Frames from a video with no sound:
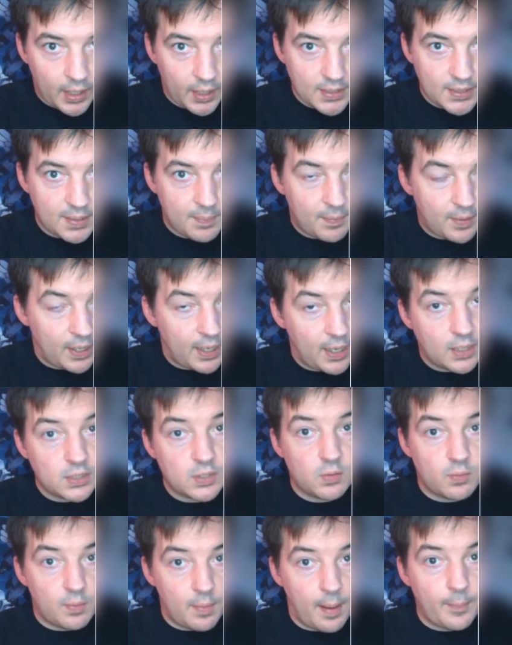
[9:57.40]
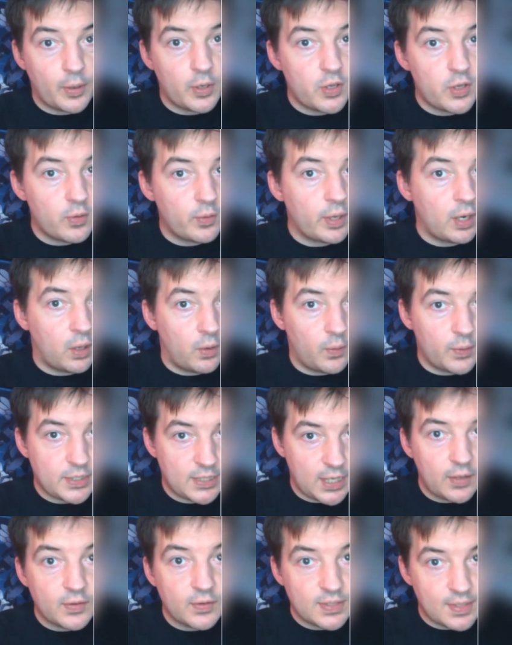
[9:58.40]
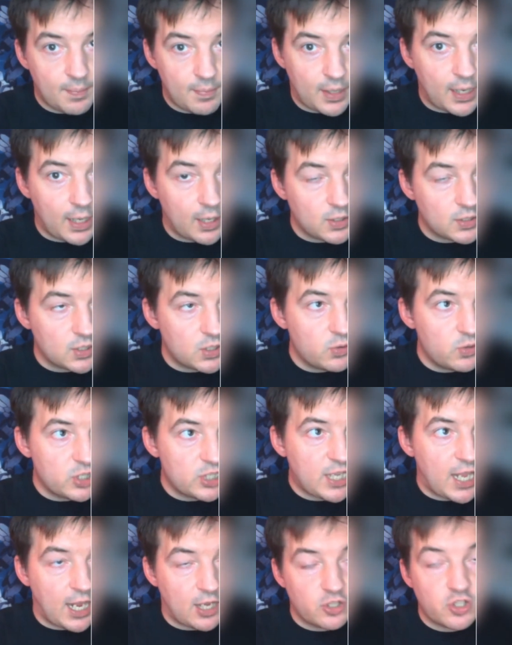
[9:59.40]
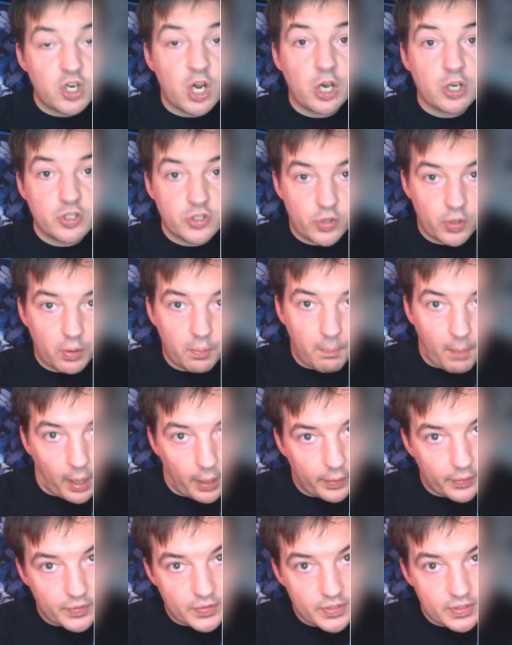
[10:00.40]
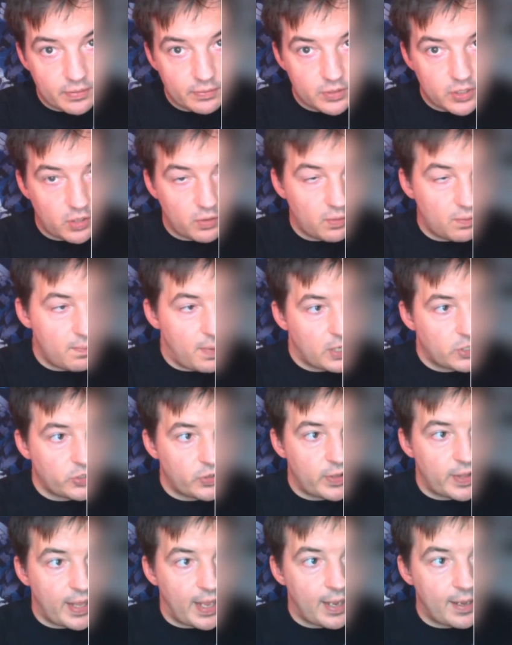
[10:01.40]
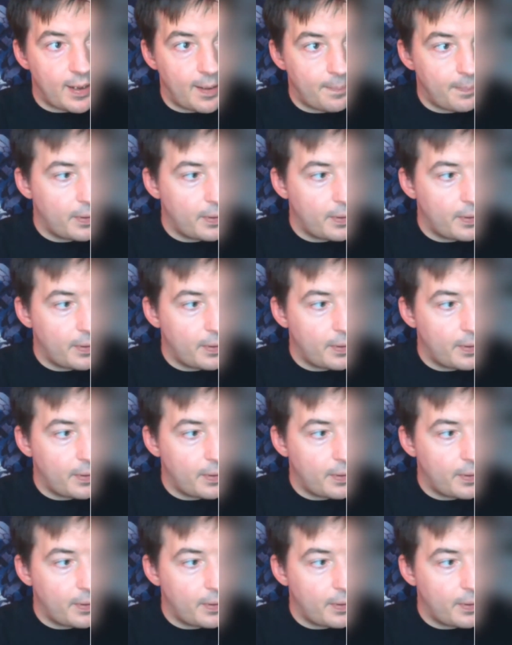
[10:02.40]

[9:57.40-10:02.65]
something else, remember, you can always kill something else. You just can't charge your own models. So make sure they end up,